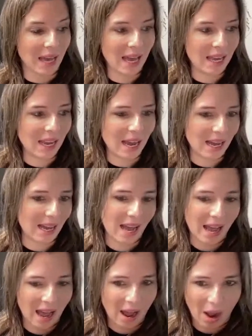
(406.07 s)
hey,
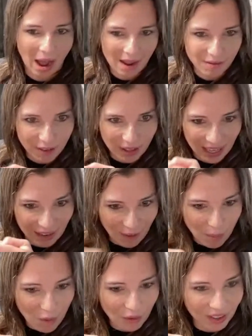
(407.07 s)
I feel like if
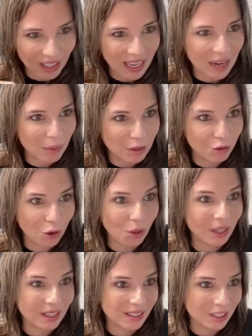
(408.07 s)
I'm overthinking, I'm
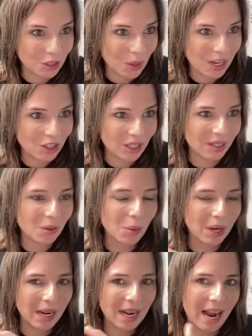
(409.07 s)
controlling the situation,
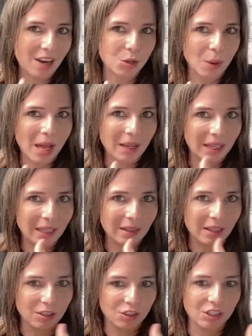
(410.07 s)
when in actuality,
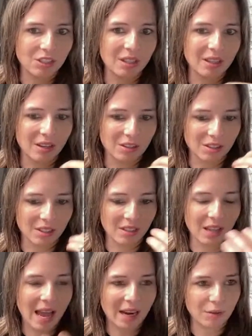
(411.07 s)
there's
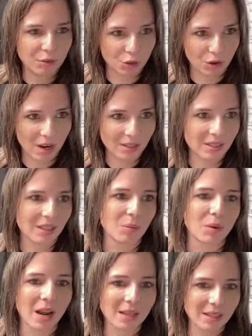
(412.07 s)
this lack of trust in the
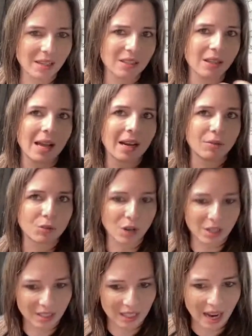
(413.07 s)
process, the lack of
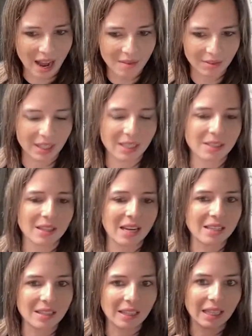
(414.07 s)
trust and confidence
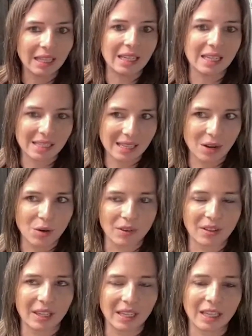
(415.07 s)
that is leading to that
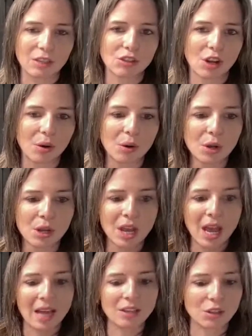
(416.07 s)
overthinking. So
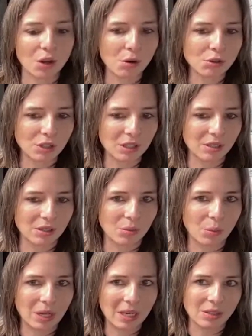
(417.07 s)
as coaches,
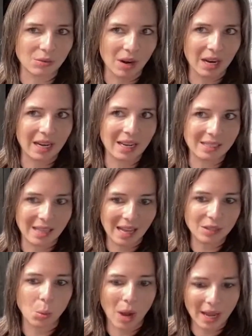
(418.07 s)
we need to recognize
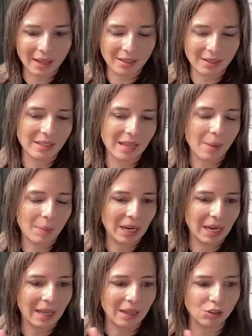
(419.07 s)
that's why this is
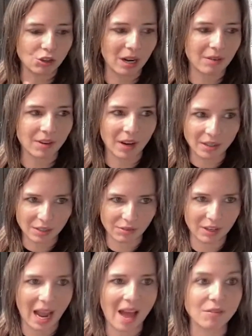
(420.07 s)
happening, and then try to figure out different